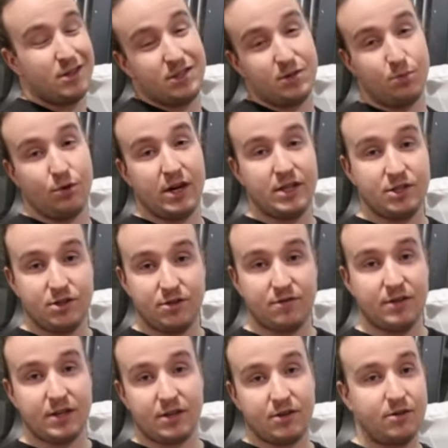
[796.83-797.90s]
It is the brains of your
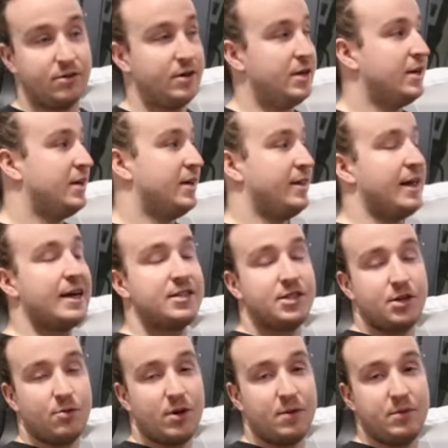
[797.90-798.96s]
vehicle. Last
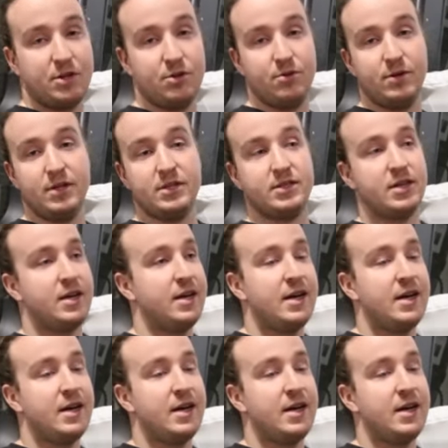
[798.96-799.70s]
thing you want to be doing is